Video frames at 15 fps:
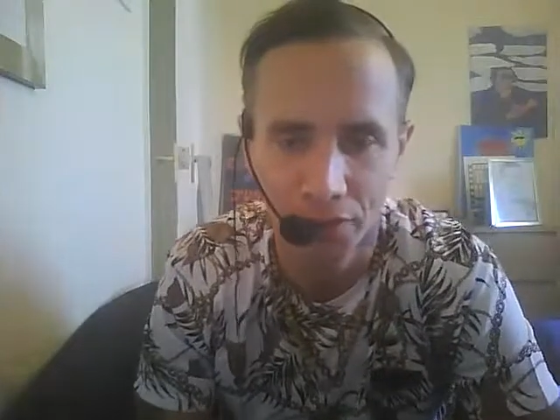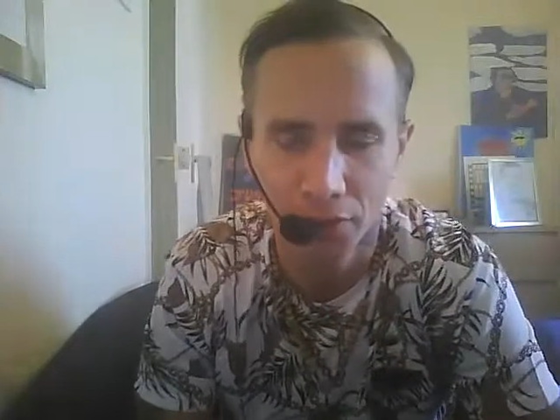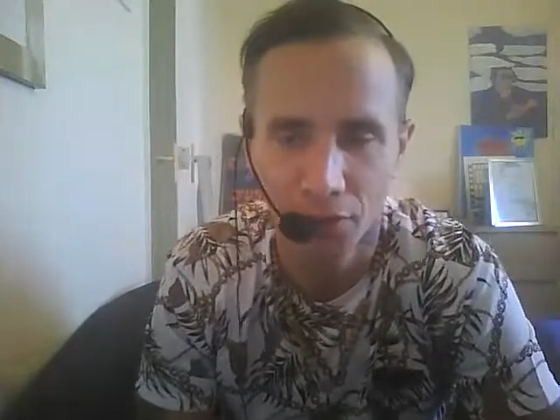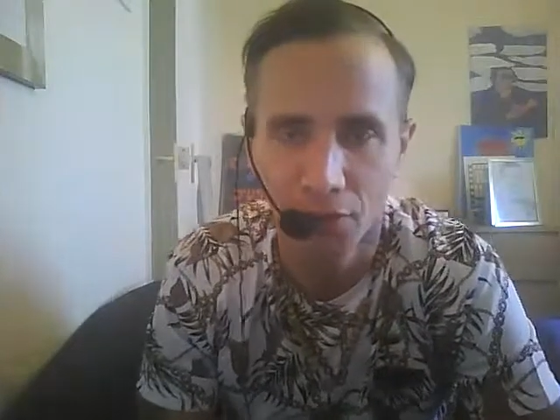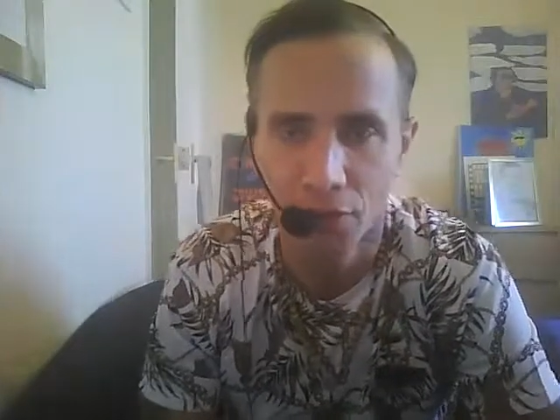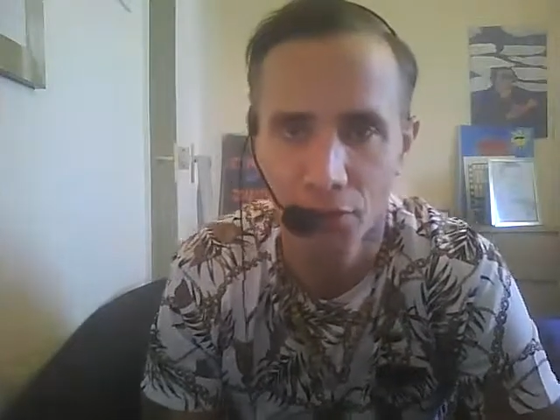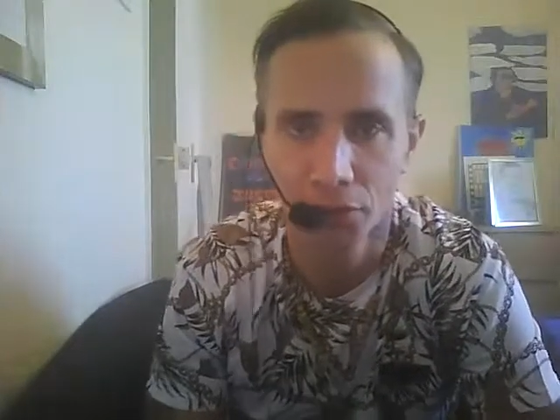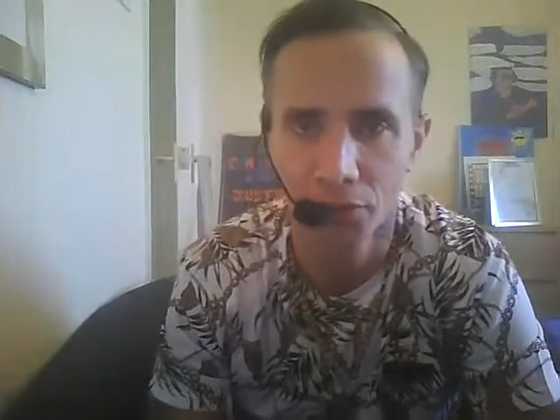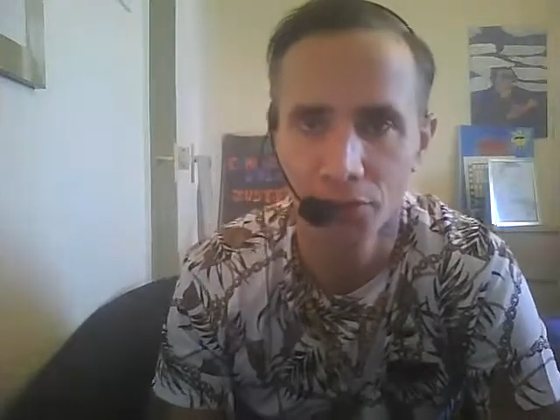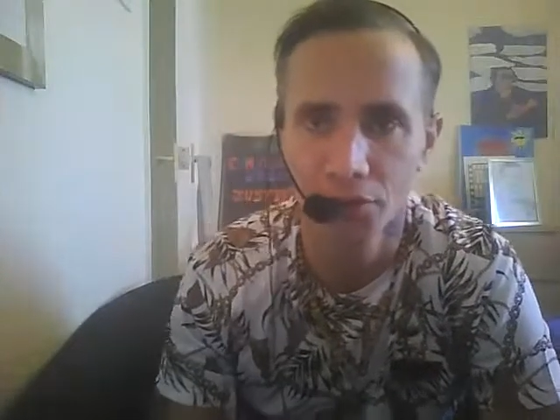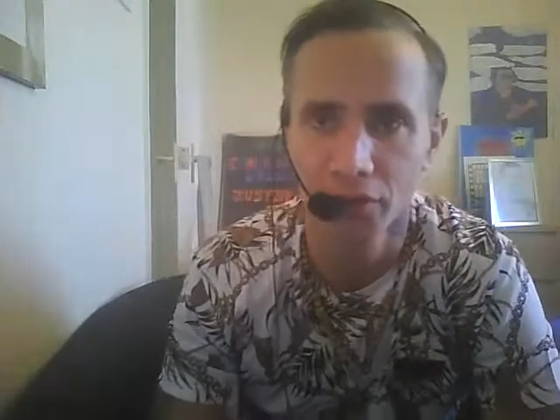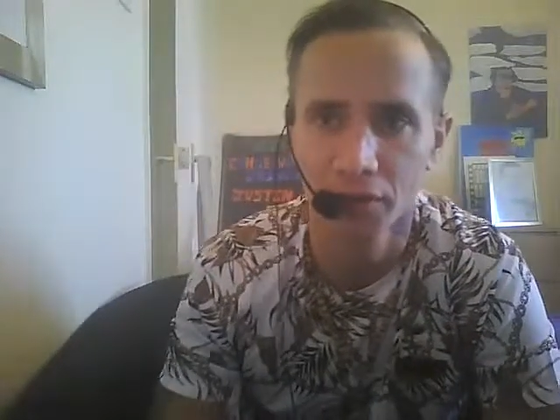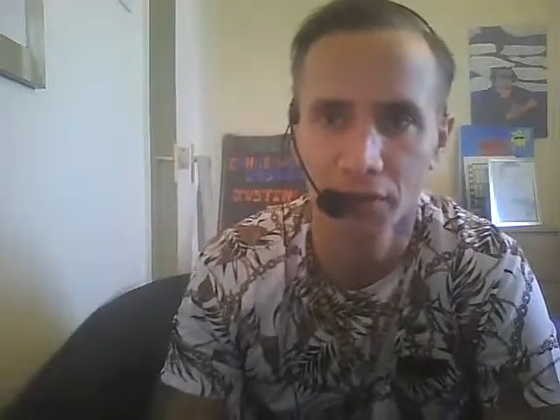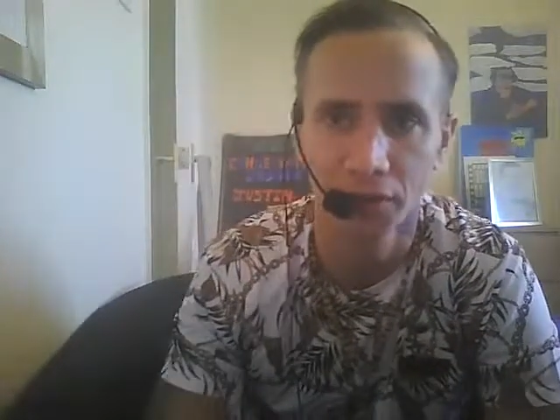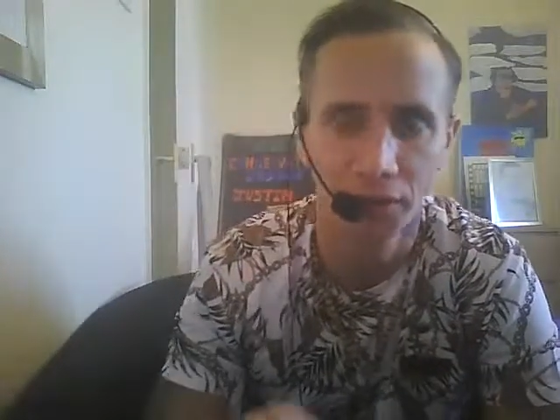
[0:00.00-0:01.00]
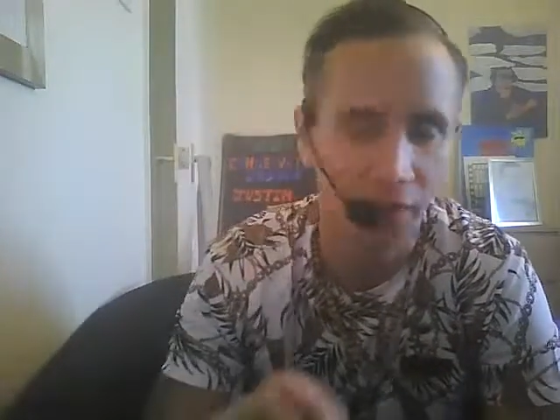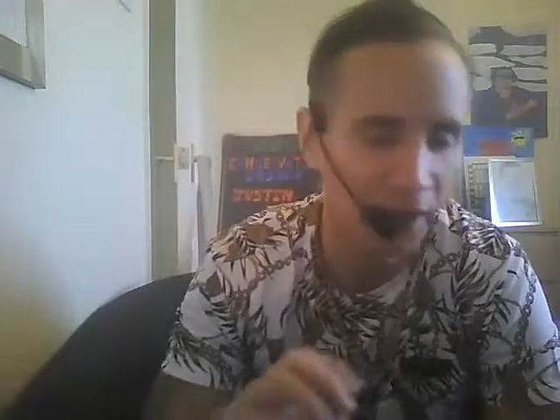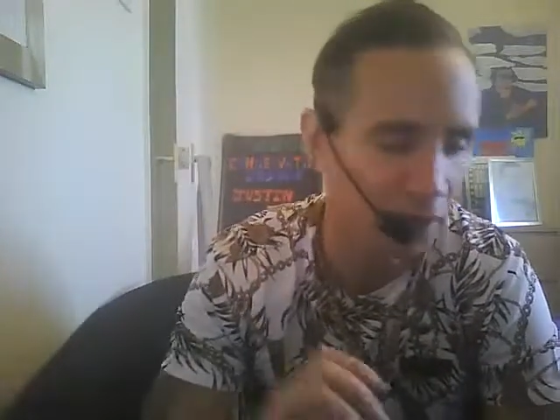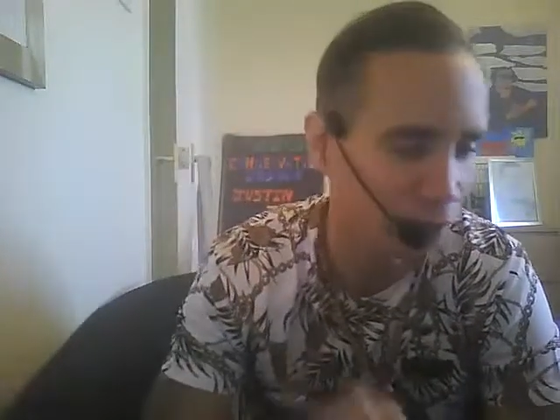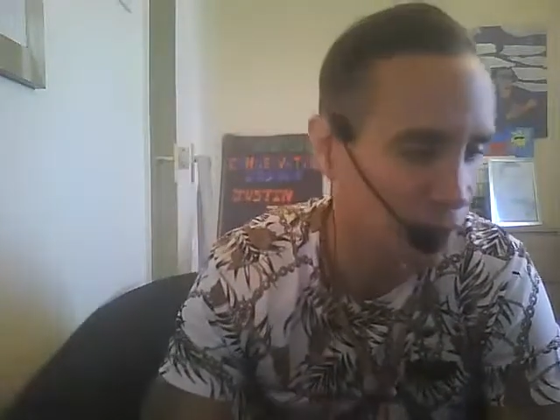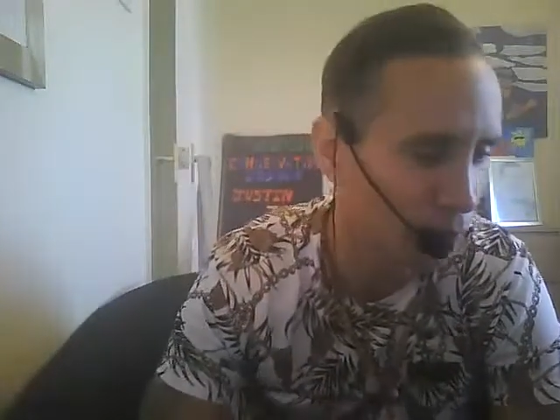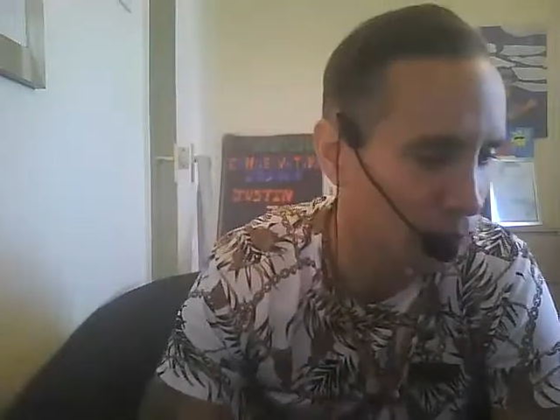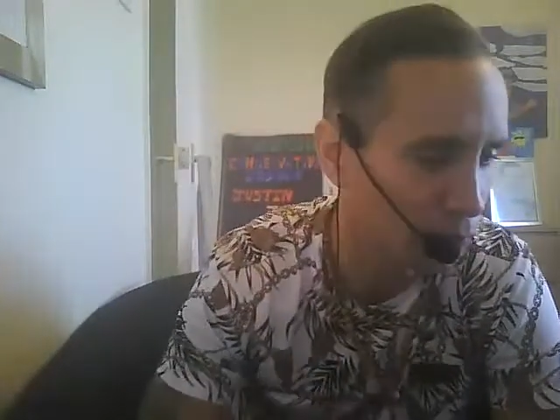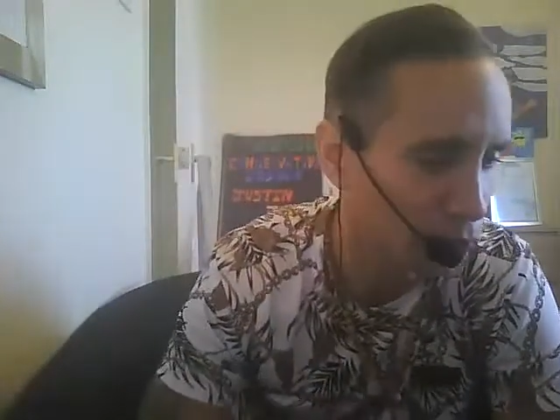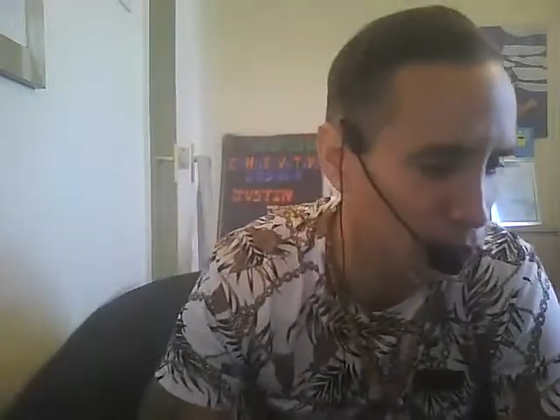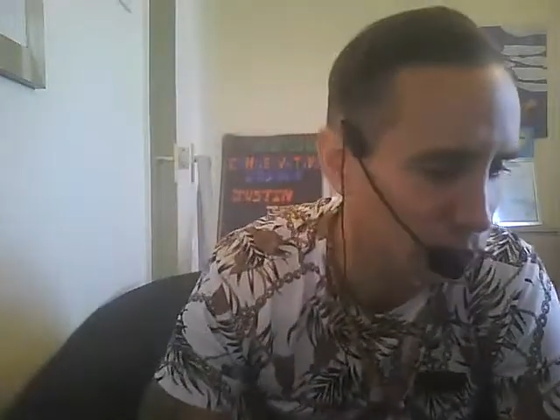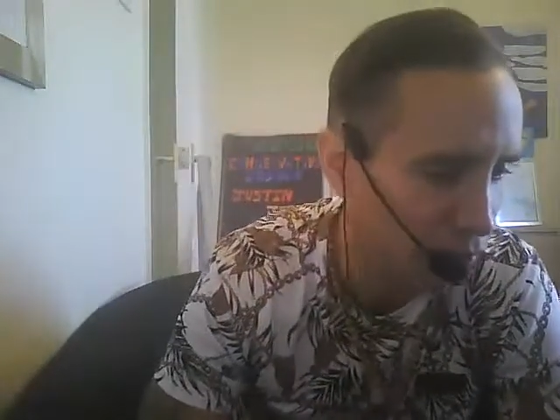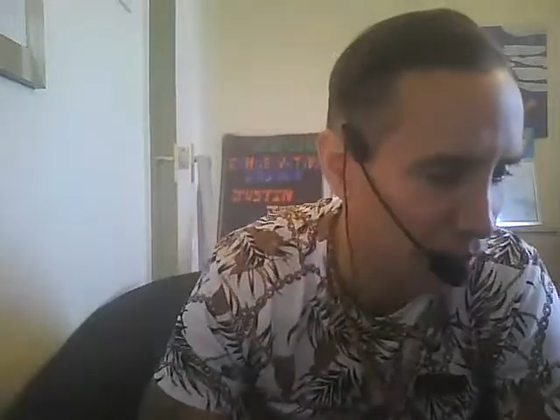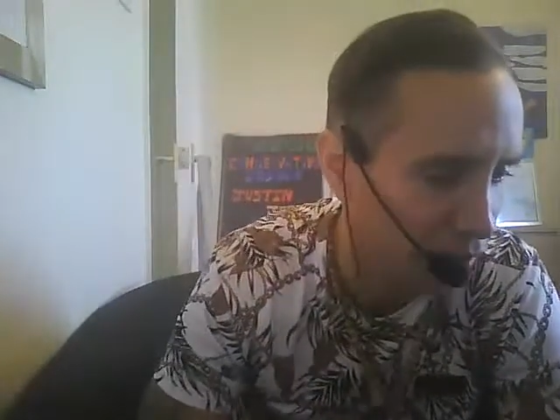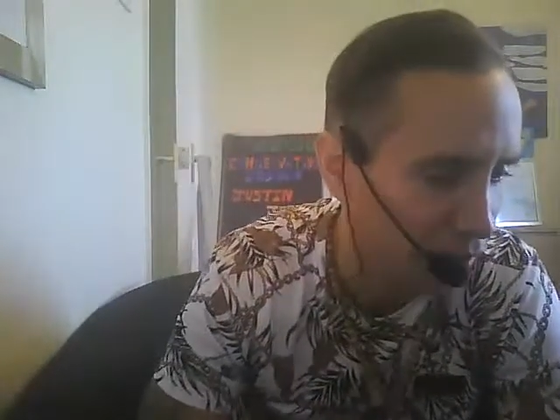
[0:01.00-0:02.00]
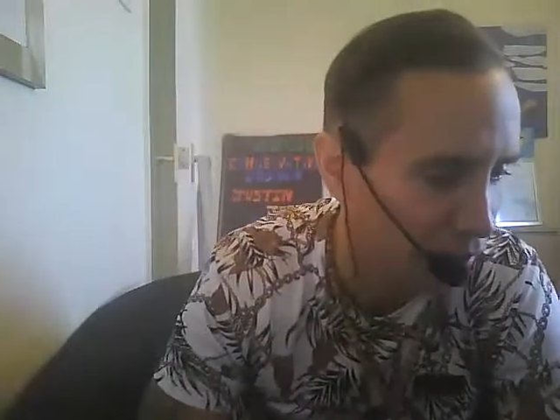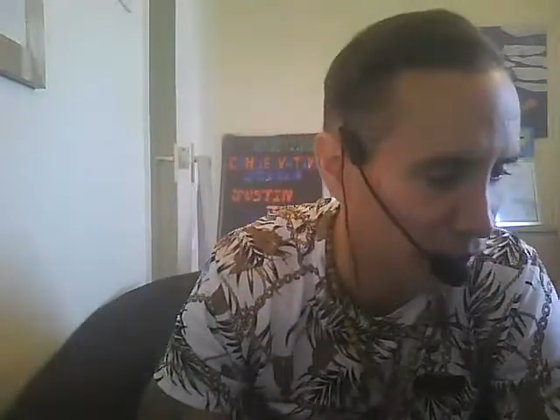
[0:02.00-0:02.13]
Not long till Christmas. Thank you all for tuning in.